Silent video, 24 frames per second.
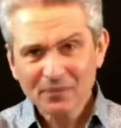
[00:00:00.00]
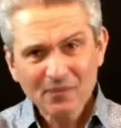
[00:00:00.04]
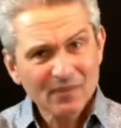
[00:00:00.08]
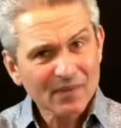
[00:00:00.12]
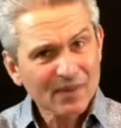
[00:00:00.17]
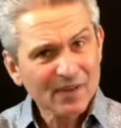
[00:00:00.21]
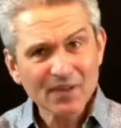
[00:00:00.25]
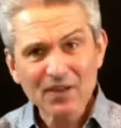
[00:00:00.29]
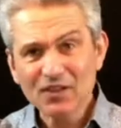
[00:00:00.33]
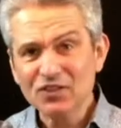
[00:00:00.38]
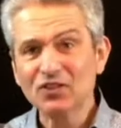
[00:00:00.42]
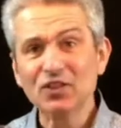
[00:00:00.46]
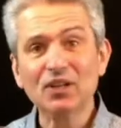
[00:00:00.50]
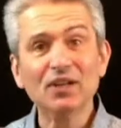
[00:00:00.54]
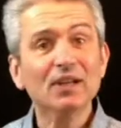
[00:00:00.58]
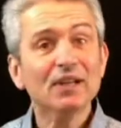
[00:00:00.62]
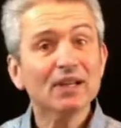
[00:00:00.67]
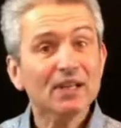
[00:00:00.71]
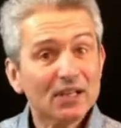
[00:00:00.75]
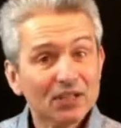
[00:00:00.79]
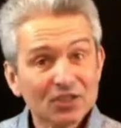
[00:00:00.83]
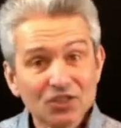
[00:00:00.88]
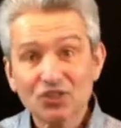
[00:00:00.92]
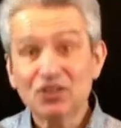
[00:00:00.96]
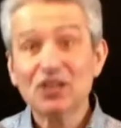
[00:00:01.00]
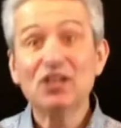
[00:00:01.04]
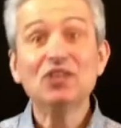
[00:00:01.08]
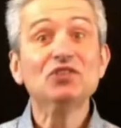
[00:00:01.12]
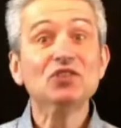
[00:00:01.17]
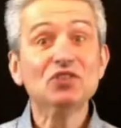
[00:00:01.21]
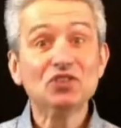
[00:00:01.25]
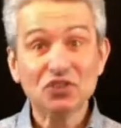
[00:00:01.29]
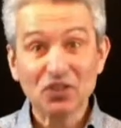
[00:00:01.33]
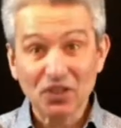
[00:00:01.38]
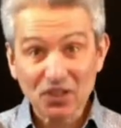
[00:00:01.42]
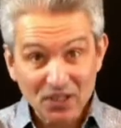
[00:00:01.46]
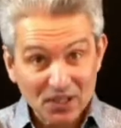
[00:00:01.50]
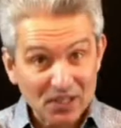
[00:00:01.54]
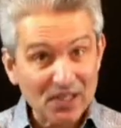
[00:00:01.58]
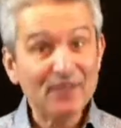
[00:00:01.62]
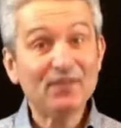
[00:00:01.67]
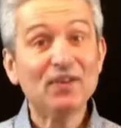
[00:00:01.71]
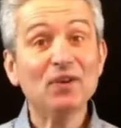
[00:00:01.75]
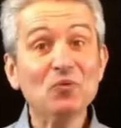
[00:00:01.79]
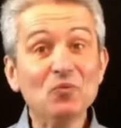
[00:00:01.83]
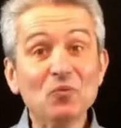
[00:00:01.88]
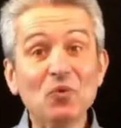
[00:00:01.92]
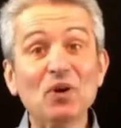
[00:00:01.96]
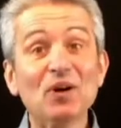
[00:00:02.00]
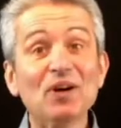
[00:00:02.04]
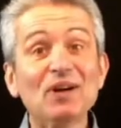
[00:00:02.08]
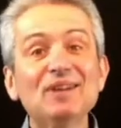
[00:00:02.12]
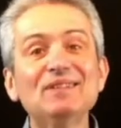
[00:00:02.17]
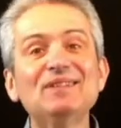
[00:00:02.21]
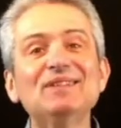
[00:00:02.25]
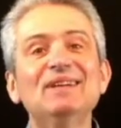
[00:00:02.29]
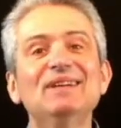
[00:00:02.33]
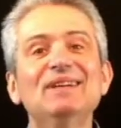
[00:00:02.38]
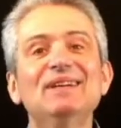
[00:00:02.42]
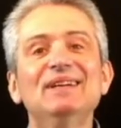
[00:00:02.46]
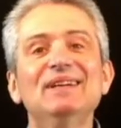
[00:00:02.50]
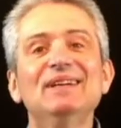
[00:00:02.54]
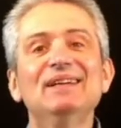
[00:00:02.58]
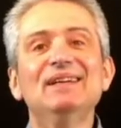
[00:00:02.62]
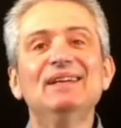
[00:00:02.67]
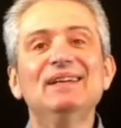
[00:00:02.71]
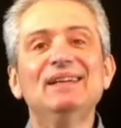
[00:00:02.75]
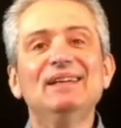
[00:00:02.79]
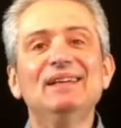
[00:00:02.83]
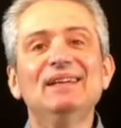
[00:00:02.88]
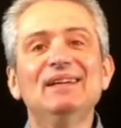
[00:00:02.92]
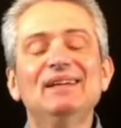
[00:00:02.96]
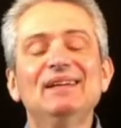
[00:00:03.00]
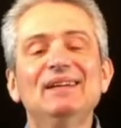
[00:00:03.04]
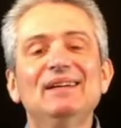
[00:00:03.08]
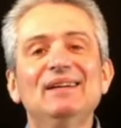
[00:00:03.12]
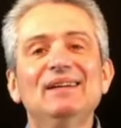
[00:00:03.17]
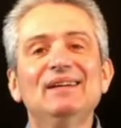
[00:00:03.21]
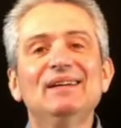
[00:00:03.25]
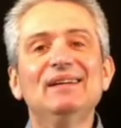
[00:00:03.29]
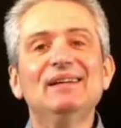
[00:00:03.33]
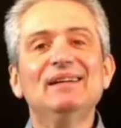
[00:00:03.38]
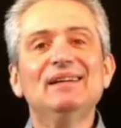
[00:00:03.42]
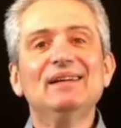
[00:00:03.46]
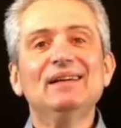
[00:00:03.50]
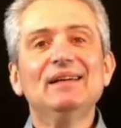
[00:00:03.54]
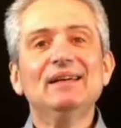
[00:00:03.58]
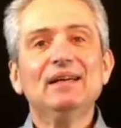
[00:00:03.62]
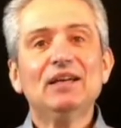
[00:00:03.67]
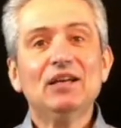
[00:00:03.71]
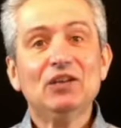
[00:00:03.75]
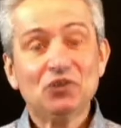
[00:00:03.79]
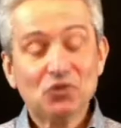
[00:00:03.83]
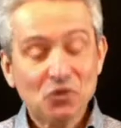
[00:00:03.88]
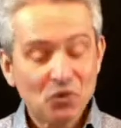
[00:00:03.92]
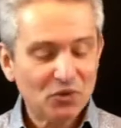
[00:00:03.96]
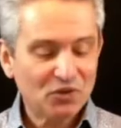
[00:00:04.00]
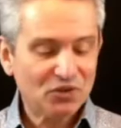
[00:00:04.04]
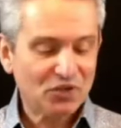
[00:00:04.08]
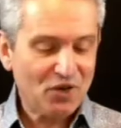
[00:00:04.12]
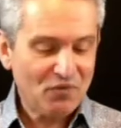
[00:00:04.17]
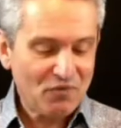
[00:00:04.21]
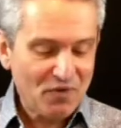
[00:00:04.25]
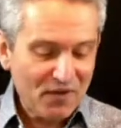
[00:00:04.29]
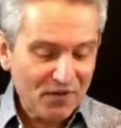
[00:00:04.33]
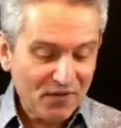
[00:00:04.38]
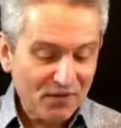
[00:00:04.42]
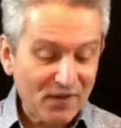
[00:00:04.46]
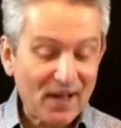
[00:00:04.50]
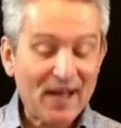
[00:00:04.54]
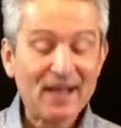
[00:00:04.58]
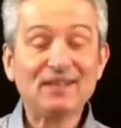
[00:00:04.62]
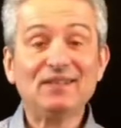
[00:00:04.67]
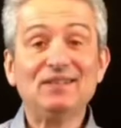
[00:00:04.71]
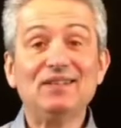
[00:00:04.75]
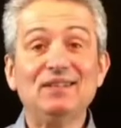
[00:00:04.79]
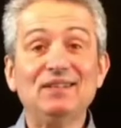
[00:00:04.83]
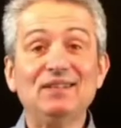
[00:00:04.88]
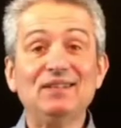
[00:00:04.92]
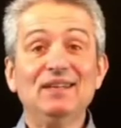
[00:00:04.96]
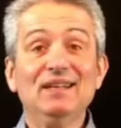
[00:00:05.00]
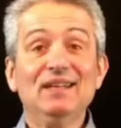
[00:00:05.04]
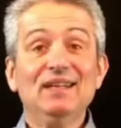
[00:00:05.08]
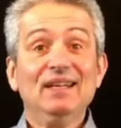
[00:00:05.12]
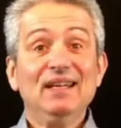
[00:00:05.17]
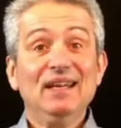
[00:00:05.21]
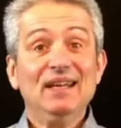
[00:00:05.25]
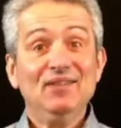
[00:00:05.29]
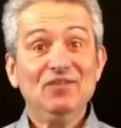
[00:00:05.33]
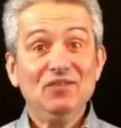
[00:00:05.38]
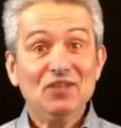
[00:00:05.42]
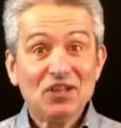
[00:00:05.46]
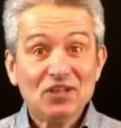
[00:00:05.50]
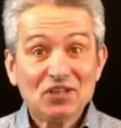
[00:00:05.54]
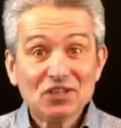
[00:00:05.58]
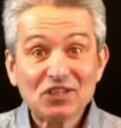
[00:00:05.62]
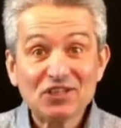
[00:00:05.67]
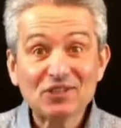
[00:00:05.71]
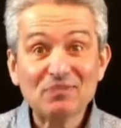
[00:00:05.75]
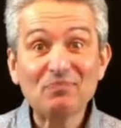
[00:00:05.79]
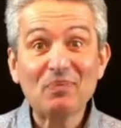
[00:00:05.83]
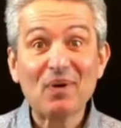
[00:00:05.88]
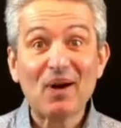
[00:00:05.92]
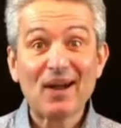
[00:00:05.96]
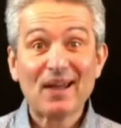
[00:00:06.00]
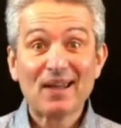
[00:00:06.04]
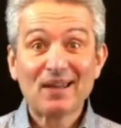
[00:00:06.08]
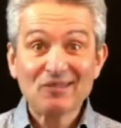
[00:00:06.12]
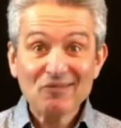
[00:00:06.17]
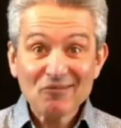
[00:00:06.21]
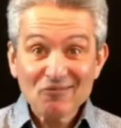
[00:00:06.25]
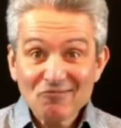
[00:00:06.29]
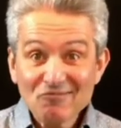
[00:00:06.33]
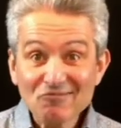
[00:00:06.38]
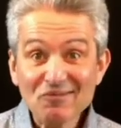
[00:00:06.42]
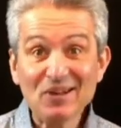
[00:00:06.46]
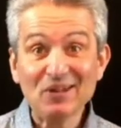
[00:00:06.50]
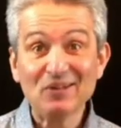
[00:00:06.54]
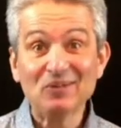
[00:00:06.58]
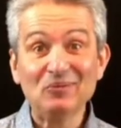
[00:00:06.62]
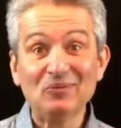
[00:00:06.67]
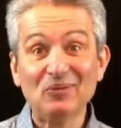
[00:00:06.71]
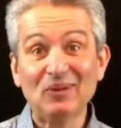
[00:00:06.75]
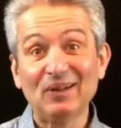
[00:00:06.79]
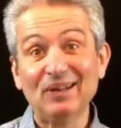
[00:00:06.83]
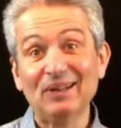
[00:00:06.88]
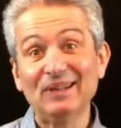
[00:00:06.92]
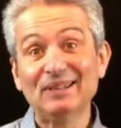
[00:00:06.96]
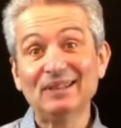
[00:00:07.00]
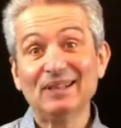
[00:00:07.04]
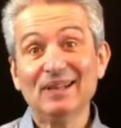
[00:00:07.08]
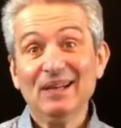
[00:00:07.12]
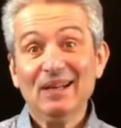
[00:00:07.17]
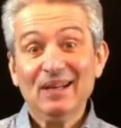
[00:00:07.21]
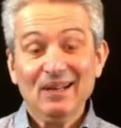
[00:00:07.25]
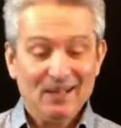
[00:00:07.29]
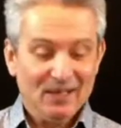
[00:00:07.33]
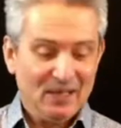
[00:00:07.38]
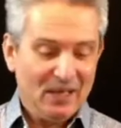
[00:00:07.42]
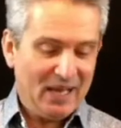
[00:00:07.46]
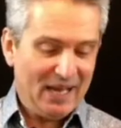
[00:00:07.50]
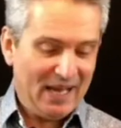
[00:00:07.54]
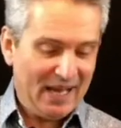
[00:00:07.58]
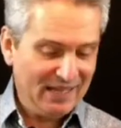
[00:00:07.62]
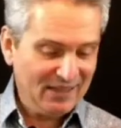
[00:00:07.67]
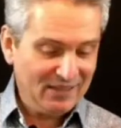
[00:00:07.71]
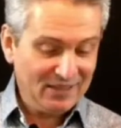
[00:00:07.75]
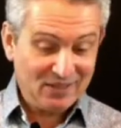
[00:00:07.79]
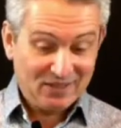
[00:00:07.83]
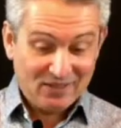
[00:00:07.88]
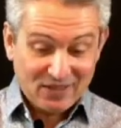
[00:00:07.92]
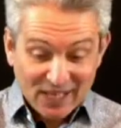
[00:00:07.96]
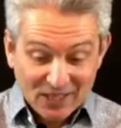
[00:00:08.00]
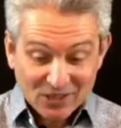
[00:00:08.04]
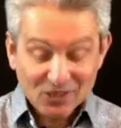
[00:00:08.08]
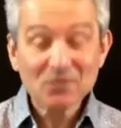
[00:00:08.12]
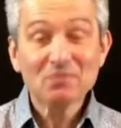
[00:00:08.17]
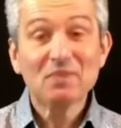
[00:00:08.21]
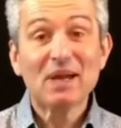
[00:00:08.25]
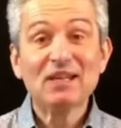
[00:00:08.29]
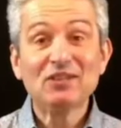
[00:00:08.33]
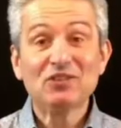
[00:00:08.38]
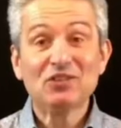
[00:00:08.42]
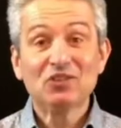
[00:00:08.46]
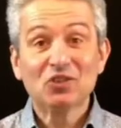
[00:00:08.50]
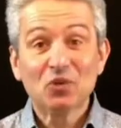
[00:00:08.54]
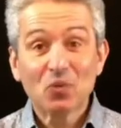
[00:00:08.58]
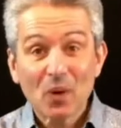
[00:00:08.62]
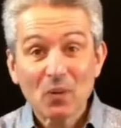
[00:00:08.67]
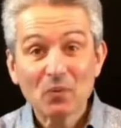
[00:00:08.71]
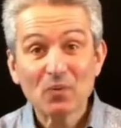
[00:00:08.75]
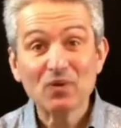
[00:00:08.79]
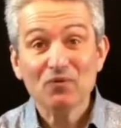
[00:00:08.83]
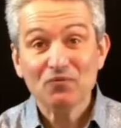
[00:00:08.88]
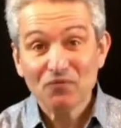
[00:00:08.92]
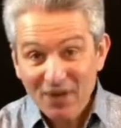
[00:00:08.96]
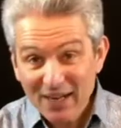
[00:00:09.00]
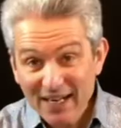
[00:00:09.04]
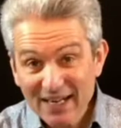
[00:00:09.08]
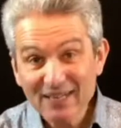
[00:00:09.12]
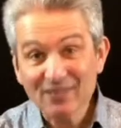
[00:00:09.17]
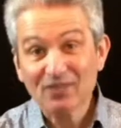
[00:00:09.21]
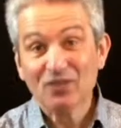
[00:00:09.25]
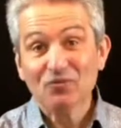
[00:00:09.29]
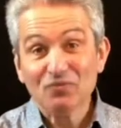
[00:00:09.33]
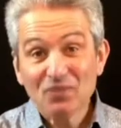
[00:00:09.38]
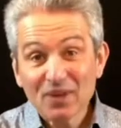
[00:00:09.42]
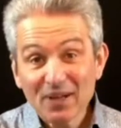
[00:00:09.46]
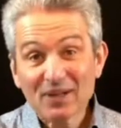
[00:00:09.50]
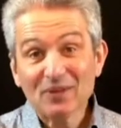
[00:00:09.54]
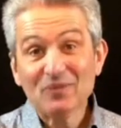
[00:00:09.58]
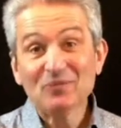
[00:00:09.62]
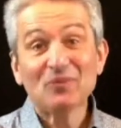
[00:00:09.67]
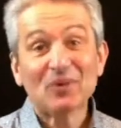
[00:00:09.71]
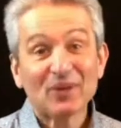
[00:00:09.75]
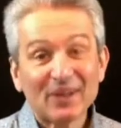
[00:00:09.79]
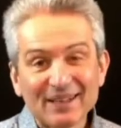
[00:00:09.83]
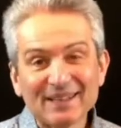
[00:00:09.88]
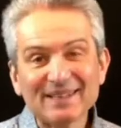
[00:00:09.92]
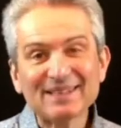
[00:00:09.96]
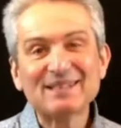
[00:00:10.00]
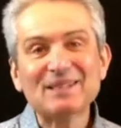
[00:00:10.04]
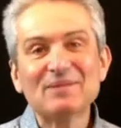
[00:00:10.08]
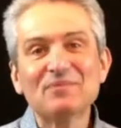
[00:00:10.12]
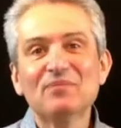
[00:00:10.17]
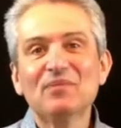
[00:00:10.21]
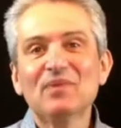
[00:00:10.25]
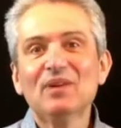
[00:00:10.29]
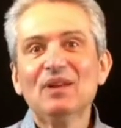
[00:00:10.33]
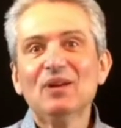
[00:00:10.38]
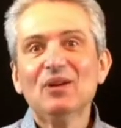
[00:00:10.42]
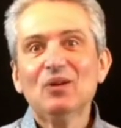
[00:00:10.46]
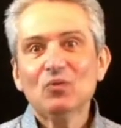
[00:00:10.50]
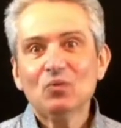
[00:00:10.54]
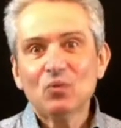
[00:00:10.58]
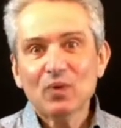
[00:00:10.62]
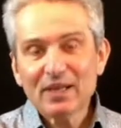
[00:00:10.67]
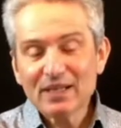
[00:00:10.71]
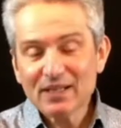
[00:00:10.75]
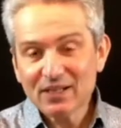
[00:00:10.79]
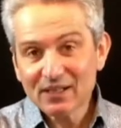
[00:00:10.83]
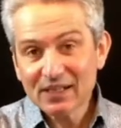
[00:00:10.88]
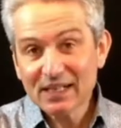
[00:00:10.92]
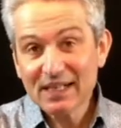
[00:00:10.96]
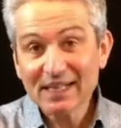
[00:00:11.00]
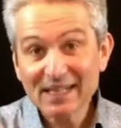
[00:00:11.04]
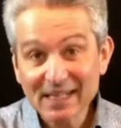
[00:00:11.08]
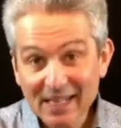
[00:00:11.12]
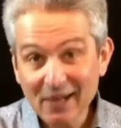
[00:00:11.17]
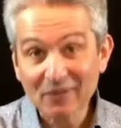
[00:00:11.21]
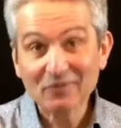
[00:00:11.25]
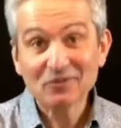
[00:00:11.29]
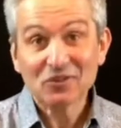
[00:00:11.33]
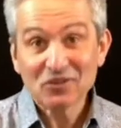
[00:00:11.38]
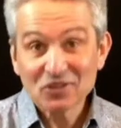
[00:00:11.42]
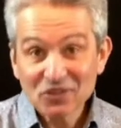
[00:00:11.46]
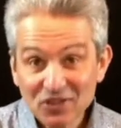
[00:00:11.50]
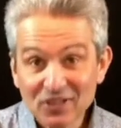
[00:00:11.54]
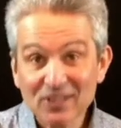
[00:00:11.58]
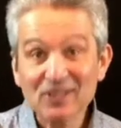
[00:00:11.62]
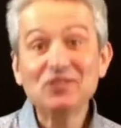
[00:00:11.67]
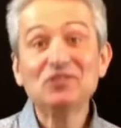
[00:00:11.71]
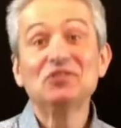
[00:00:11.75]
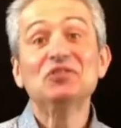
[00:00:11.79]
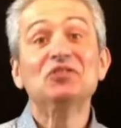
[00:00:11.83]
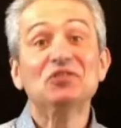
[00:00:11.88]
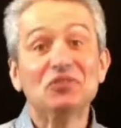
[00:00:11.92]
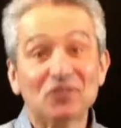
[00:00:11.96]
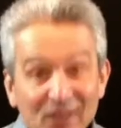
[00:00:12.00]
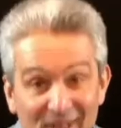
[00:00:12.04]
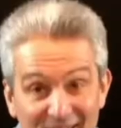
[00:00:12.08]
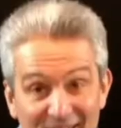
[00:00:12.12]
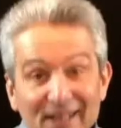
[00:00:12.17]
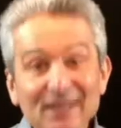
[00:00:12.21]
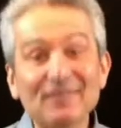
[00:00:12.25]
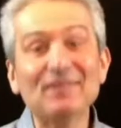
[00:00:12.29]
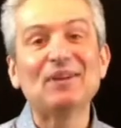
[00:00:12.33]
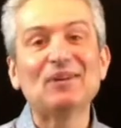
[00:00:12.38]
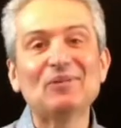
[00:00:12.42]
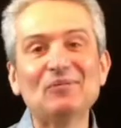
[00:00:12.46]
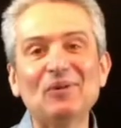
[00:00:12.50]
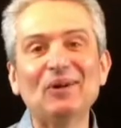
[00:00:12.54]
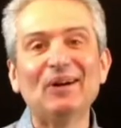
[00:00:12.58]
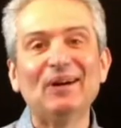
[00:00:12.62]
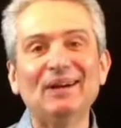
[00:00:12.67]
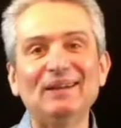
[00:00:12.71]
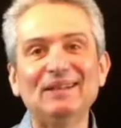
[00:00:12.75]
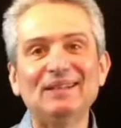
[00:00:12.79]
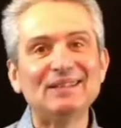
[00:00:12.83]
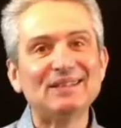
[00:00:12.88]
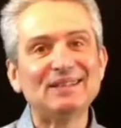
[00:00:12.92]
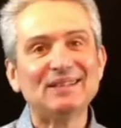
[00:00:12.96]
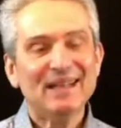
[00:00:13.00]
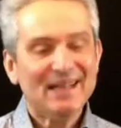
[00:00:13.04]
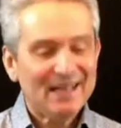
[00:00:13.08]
That's the Jesus, the living word, is also reflected in the inspired written word. And that's amazing. So when we read the written word, we can encounter Jesus, the living word.